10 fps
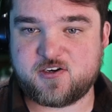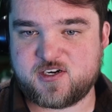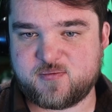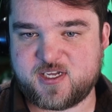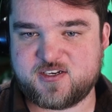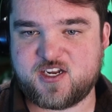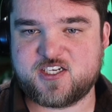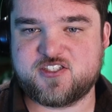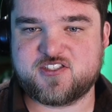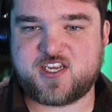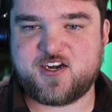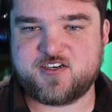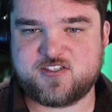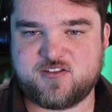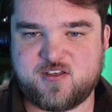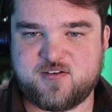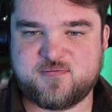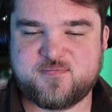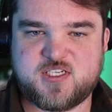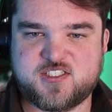learning about Nacho's character, though.
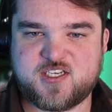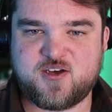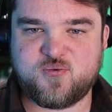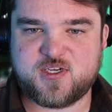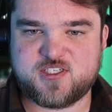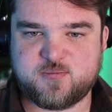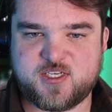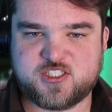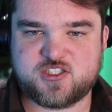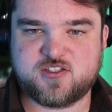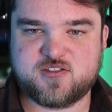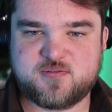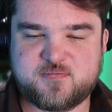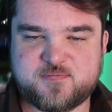He's not one-dimensional.